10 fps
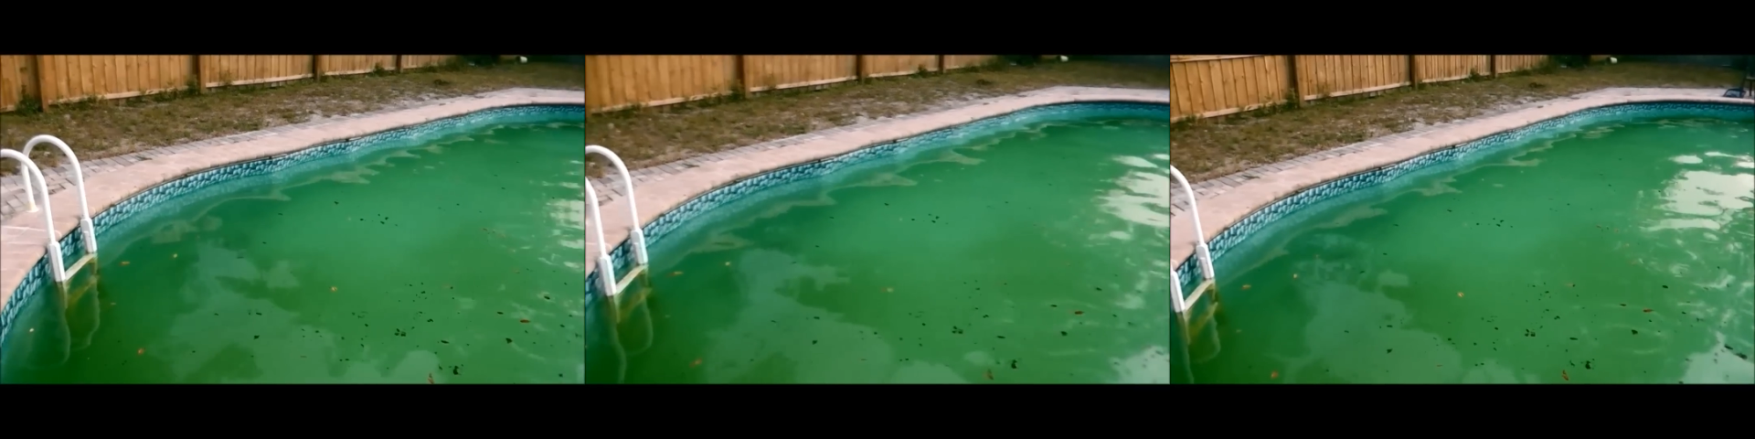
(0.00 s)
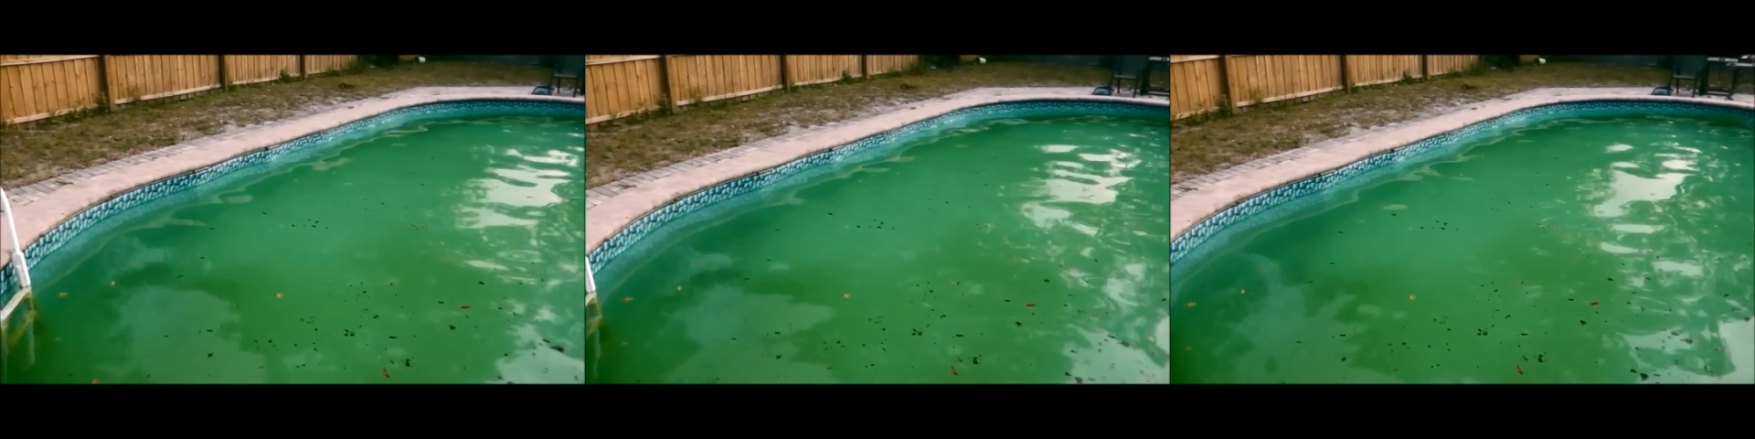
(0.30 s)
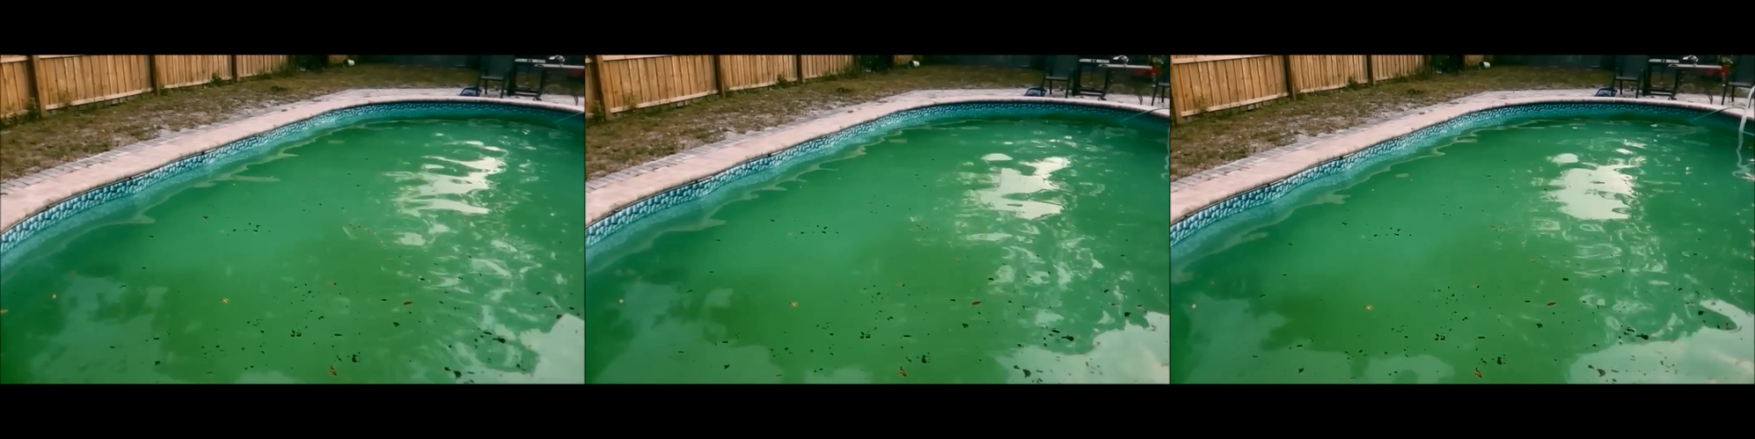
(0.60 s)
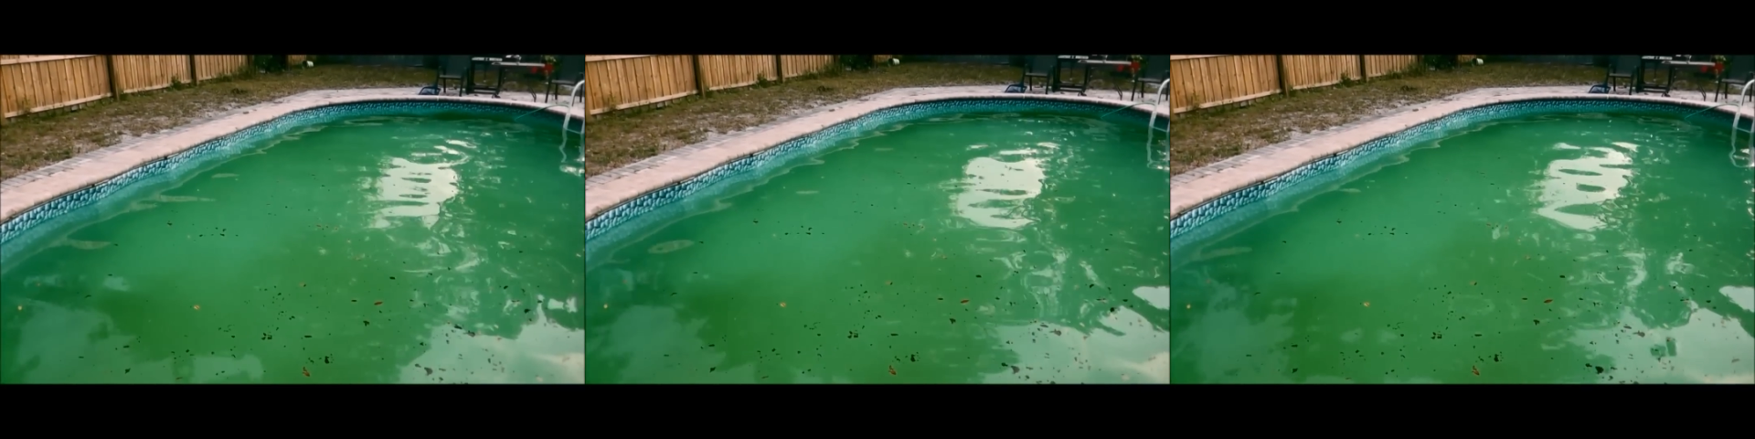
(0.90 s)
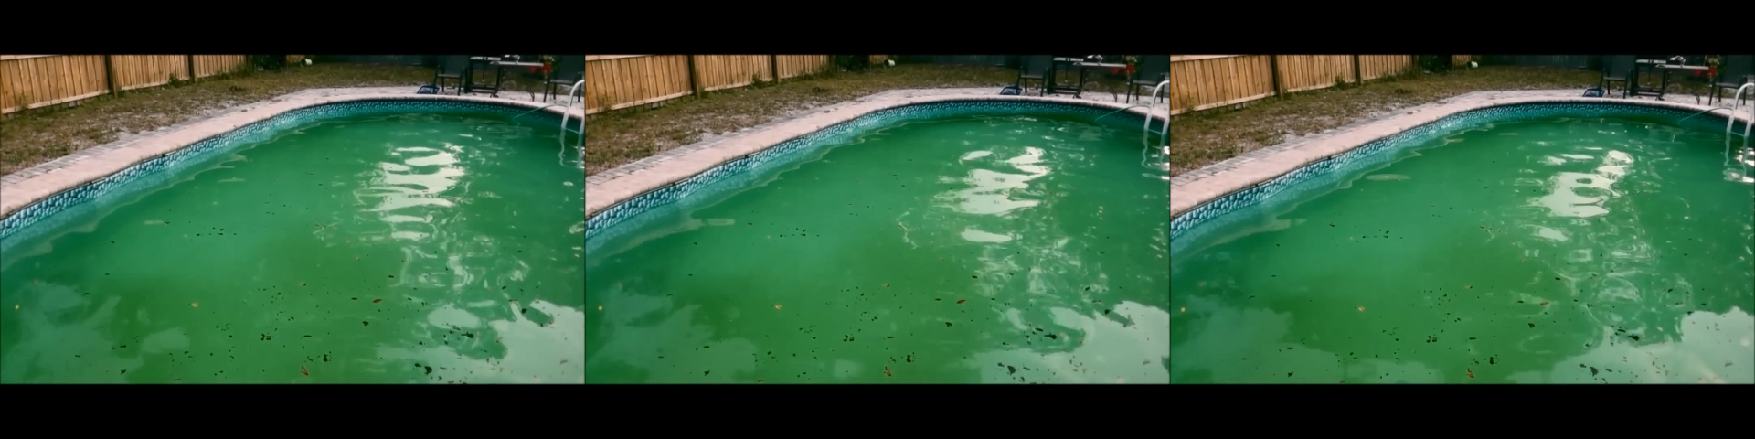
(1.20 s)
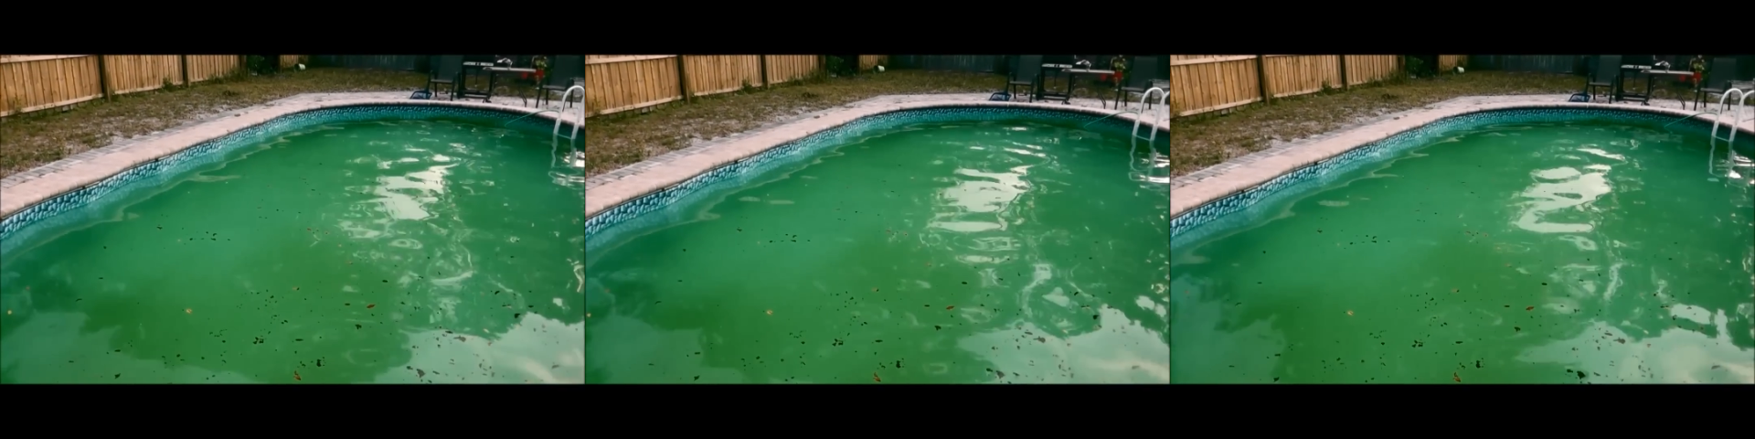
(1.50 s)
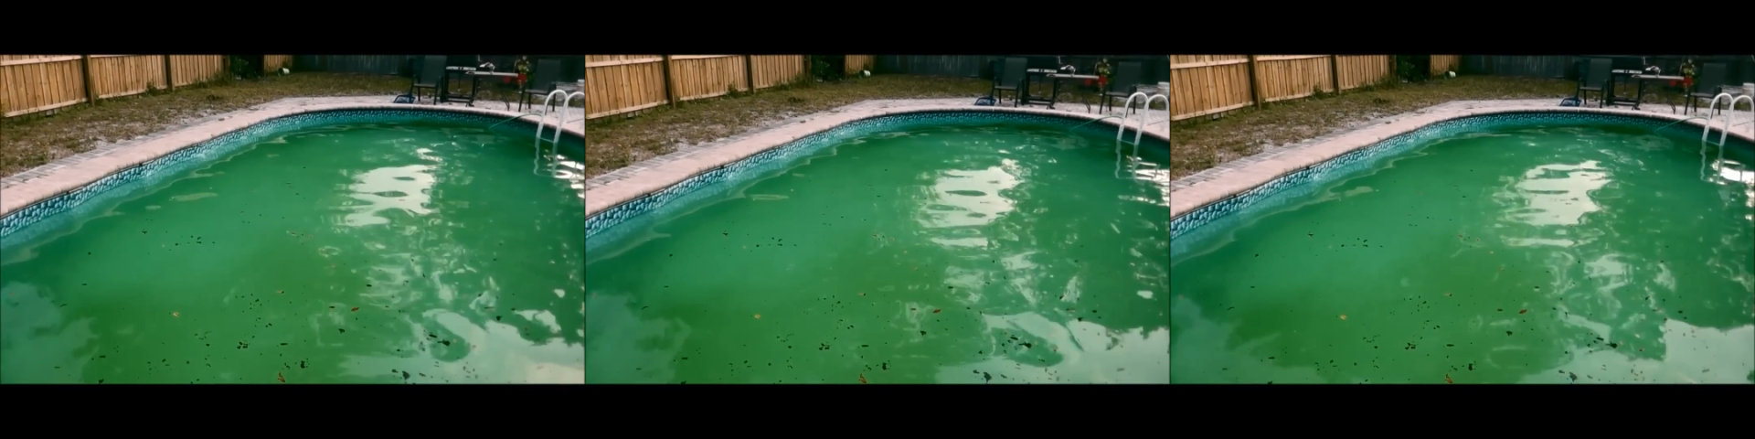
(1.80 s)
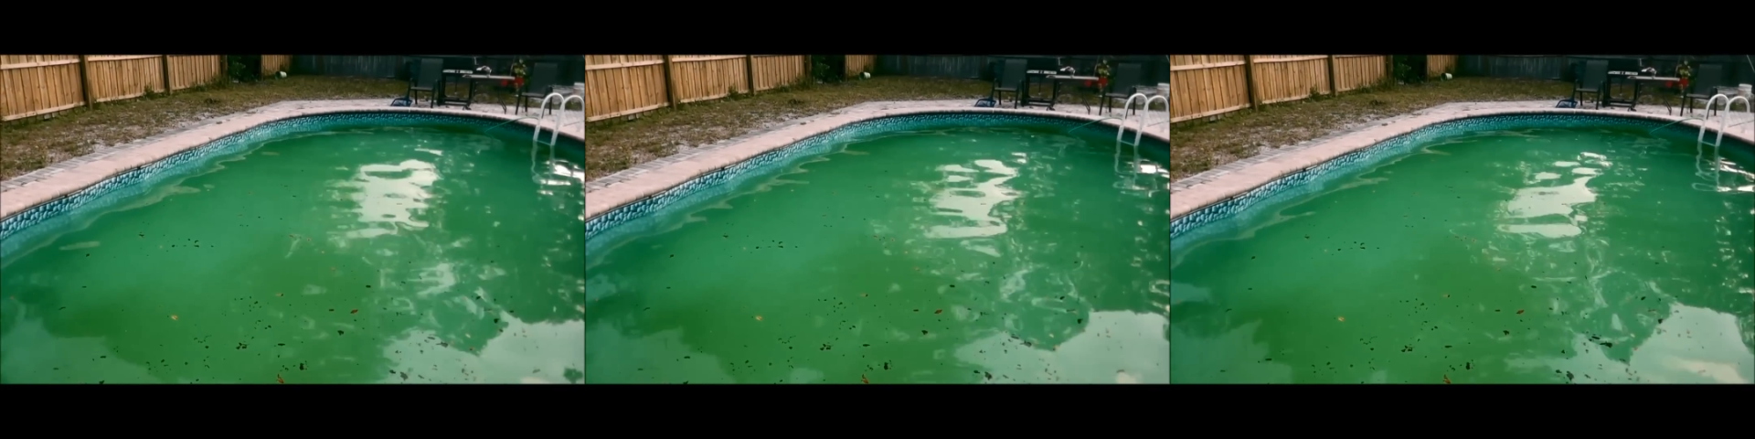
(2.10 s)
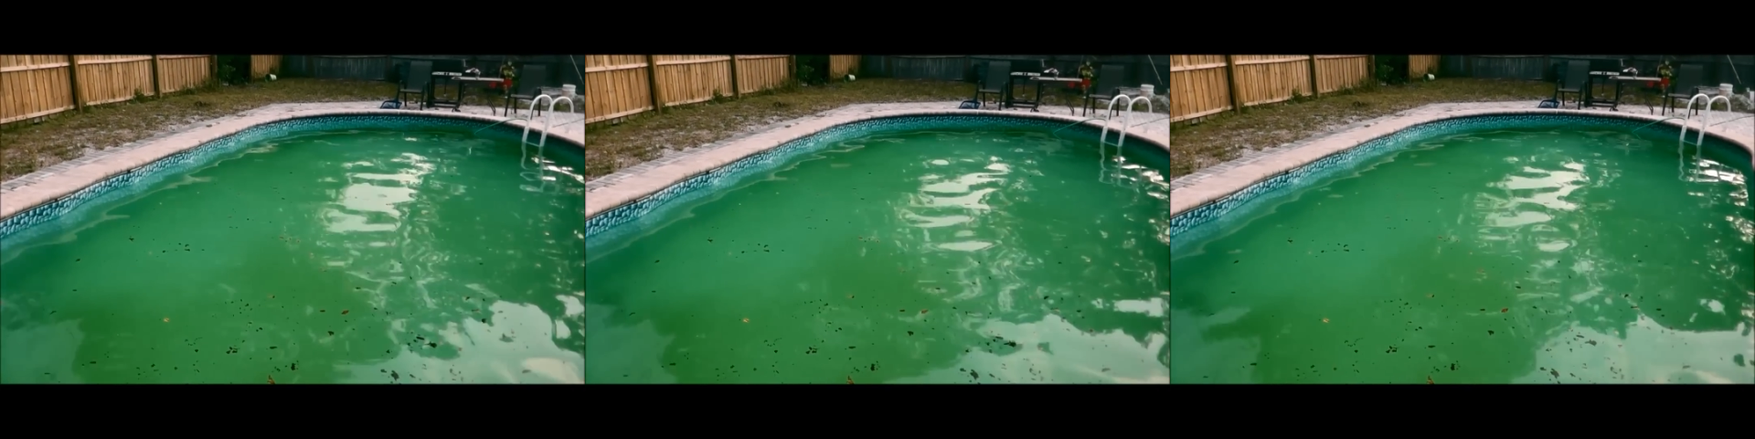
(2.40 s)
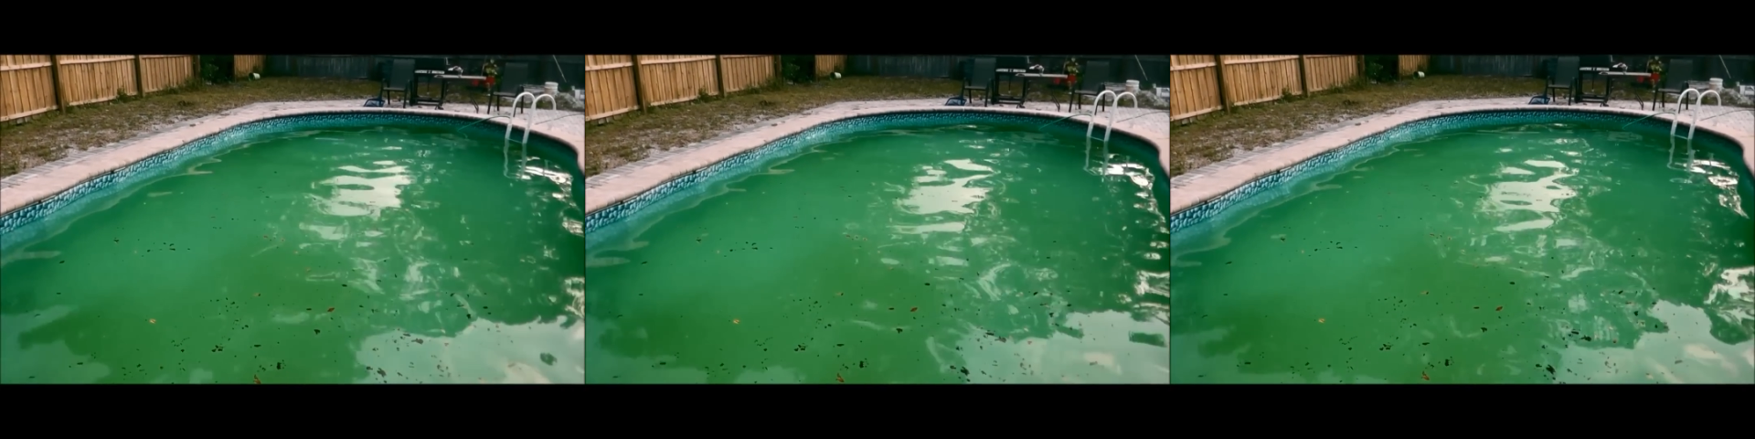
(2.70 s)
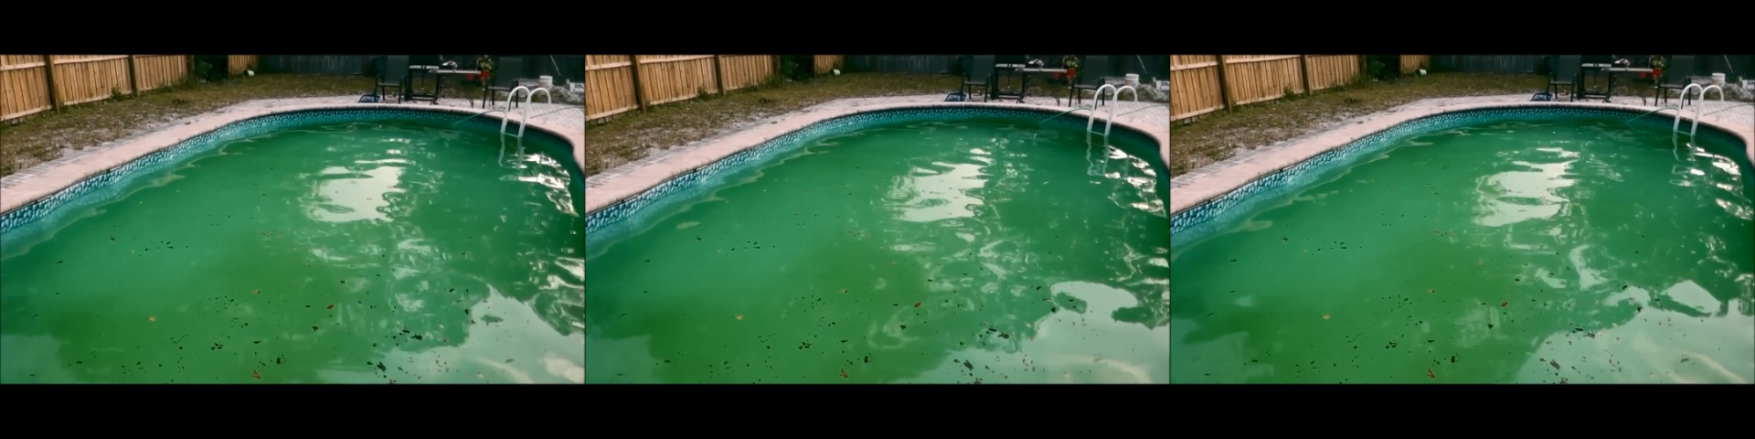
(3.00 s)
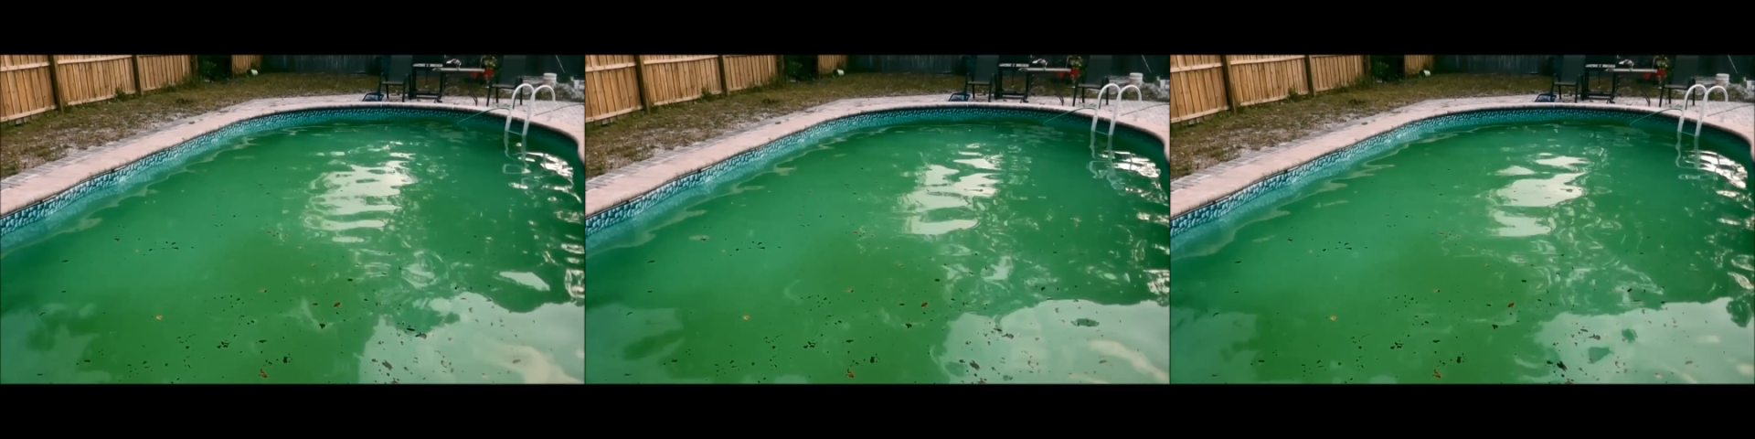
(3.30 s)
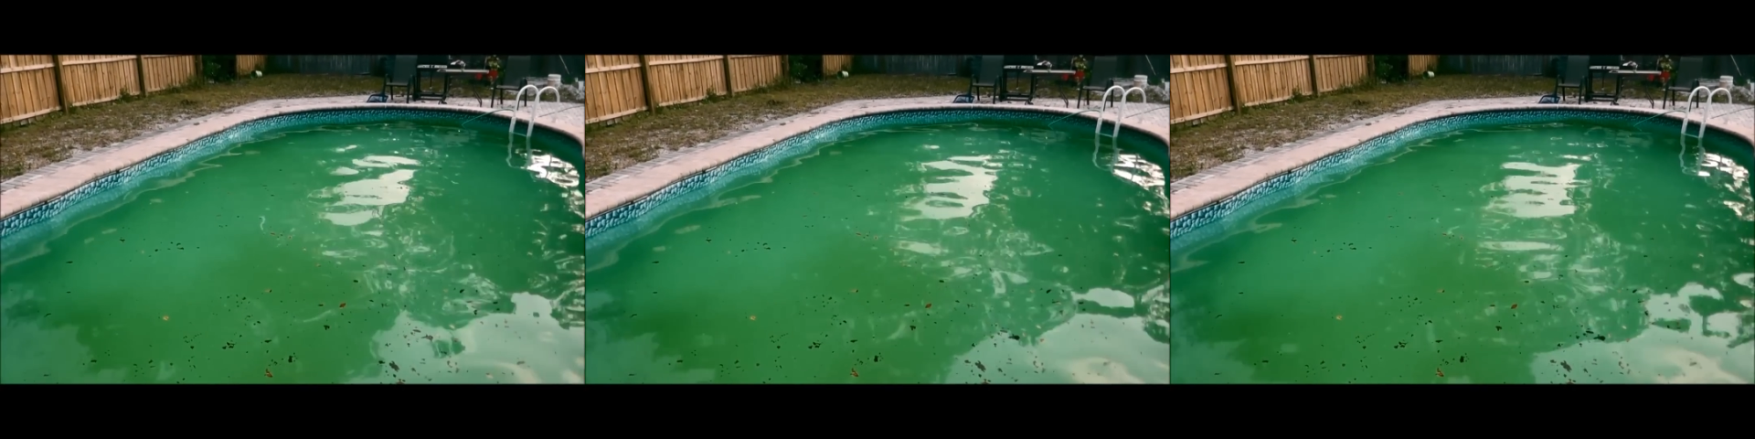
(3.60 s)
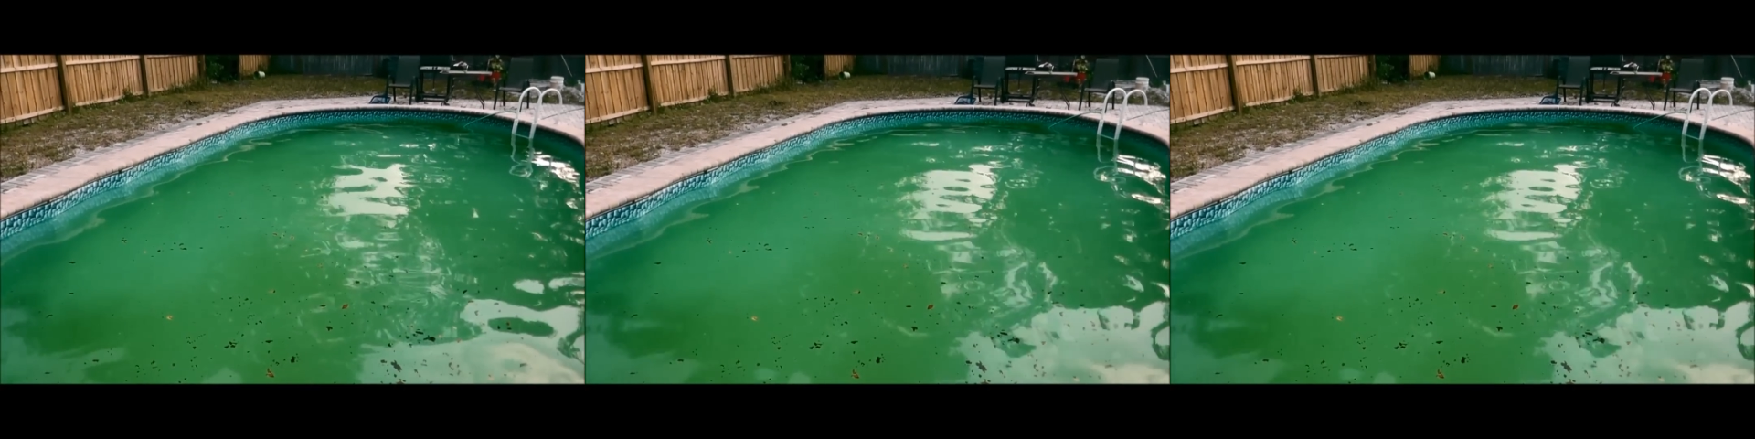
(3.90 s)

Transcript: Nobody's mouth can be seen.